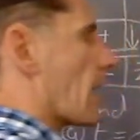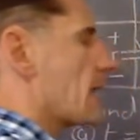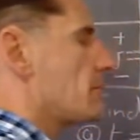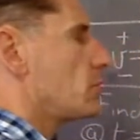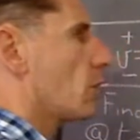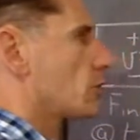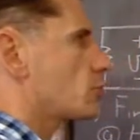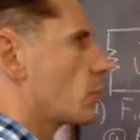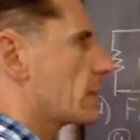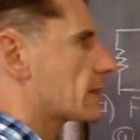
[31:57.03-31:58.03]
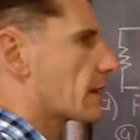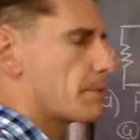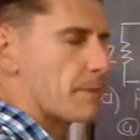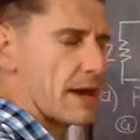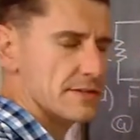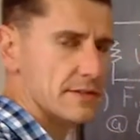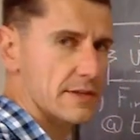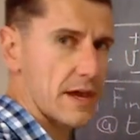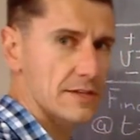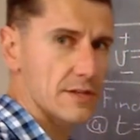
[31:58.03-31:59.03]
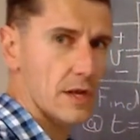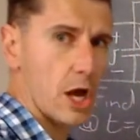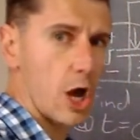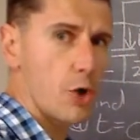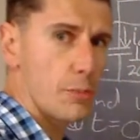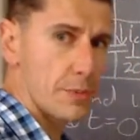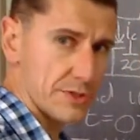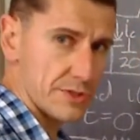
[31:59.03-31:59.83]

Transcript: I am not drawing the capacitor as an open